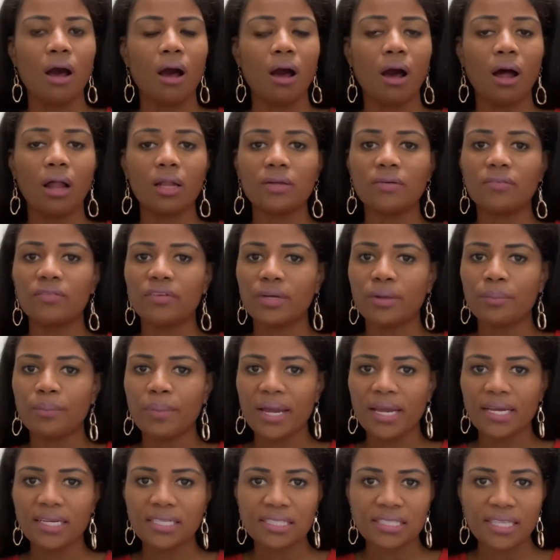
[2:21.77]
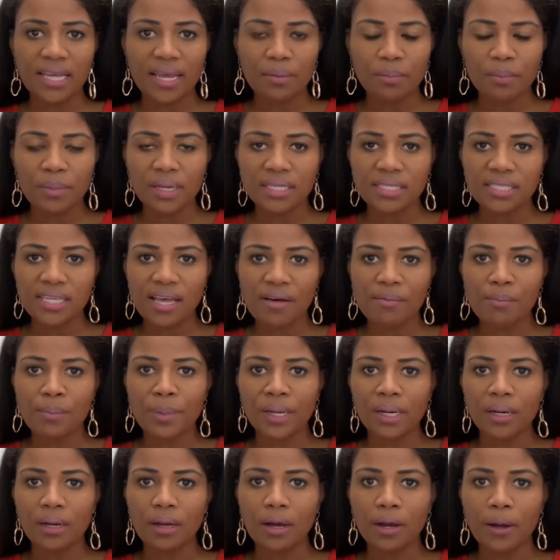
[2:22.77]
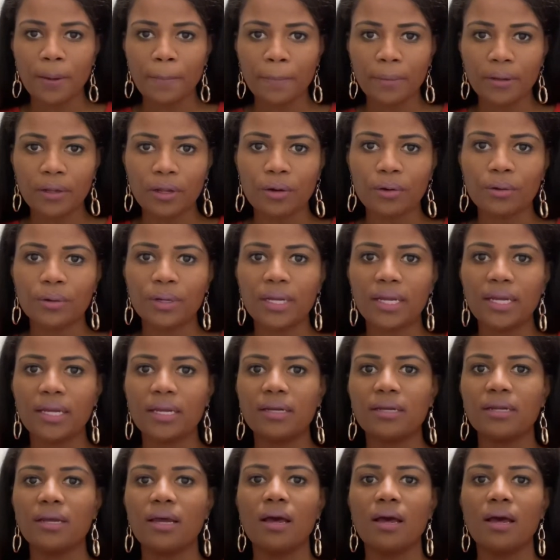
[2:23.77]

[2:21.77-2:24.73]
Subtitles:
all of your bank statements have been uploaded.